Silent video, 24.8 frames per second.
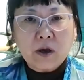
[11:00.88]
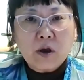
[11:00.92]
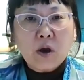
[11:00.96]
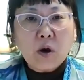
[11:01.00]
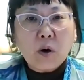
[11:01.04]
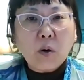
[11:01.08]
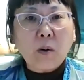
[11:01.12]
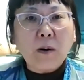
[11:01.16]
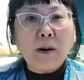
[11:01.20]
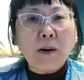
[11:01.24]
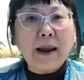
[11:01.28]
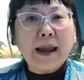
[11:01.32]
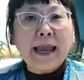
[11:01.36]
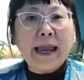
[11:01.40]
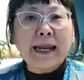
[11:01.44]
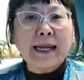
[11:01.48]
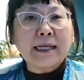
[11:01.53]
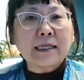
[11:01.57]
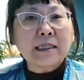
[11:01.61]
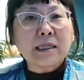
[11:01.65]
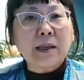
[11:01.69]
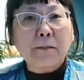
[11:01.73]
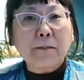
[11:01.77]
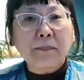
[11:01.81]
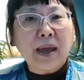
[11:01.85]
or it
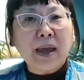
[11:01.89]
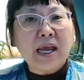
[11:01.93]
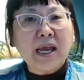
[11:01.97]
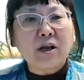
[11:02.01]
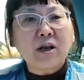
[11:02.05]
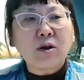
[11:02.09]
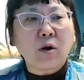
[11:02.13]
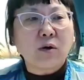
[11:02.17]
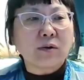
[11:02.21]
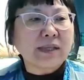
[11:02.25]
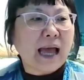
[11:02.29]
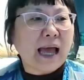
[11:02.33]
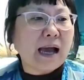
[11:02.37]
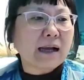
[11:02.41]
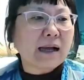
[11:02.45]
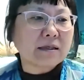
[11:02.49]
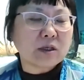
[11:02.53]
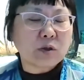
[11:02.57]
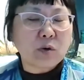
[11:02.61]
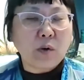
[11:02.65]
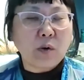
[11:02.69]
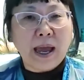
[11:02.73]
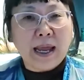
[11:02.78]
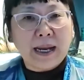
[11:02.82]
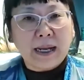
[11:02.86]
is a payroll tax
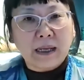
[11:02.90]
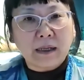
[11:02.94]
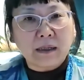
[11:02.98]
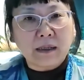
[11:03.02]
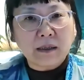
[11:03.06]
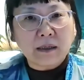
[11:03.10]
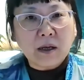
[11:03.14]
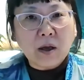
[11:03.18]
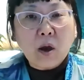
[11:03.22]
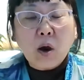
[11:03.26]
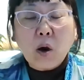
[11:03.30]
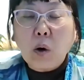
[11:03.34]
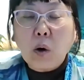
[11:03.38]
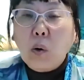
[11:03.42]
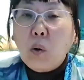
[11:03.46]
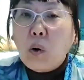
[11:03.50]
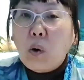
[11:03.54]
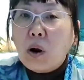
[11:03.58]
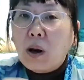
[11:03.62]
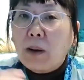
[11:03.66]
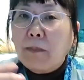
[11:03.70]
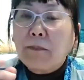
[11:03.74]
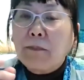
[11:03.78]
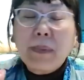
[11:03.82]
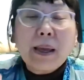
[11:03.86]
credit,
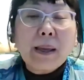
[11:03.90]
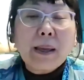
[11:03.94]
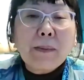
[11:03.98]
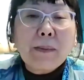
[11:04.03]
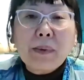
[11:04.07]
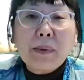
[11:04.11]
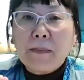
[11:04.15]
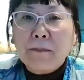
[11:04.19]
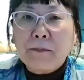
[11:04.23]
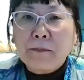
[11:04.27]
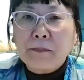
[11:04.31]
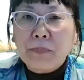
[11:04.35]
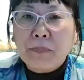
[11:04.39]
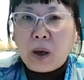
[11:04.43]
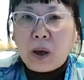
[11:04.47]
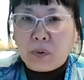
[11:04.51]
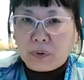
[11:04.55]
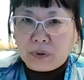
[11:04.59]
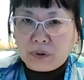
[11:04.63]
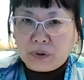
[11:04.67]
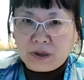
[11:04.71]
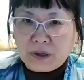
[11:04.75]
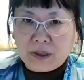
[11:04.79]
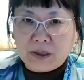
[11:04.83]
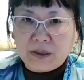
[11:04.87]
or maybe
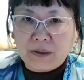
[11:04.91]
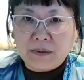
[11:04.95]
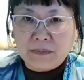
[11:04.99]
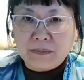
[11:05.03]
both.